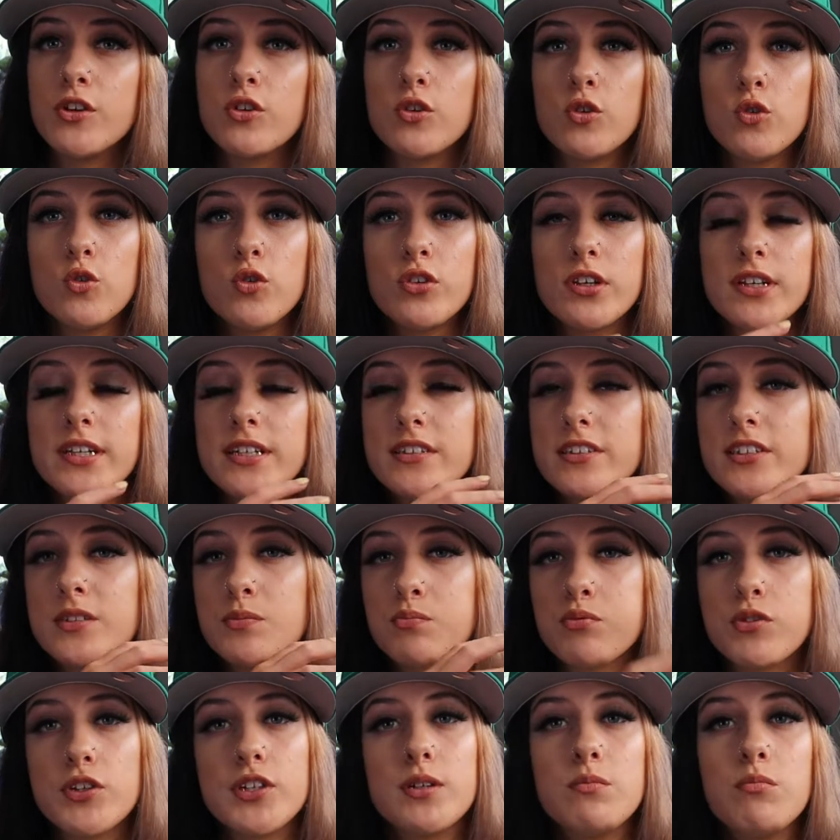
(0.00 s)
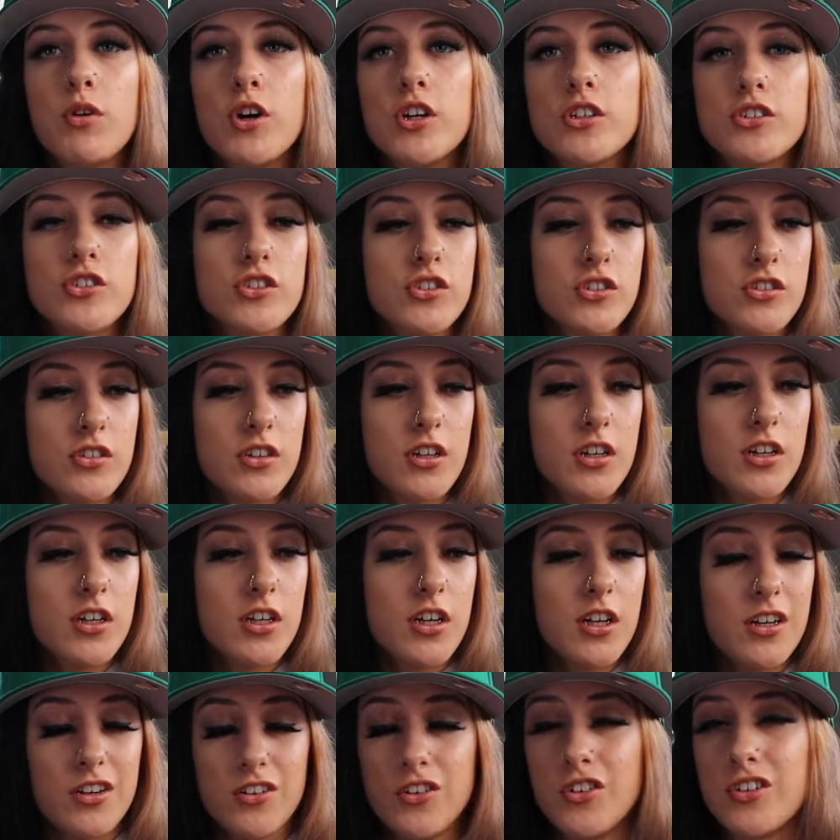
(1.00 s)
all Yeezys pretty much
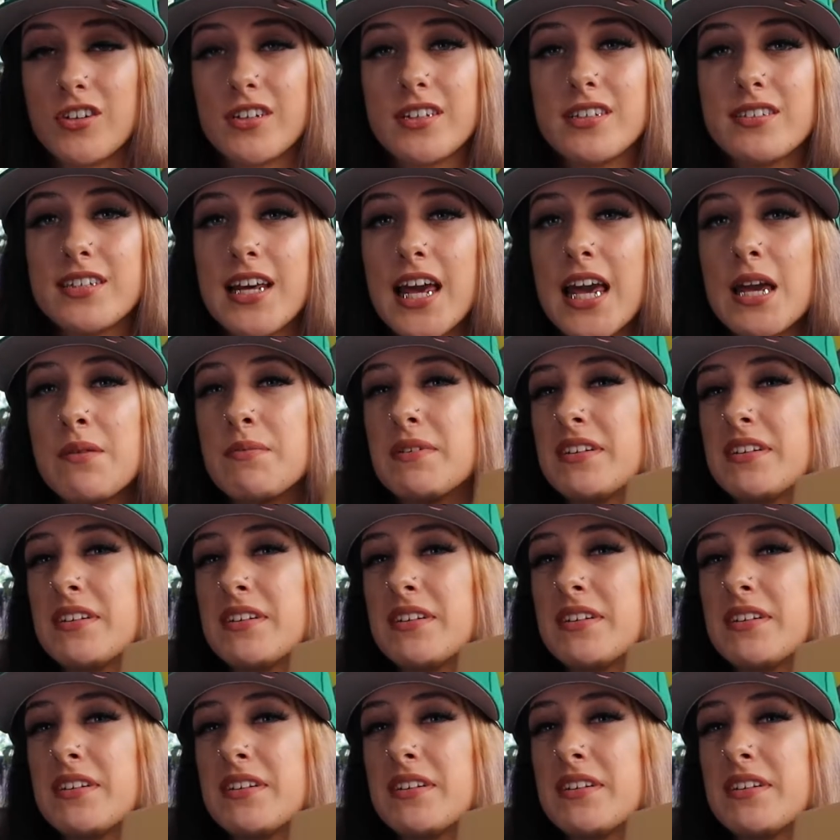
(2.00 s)
look the same.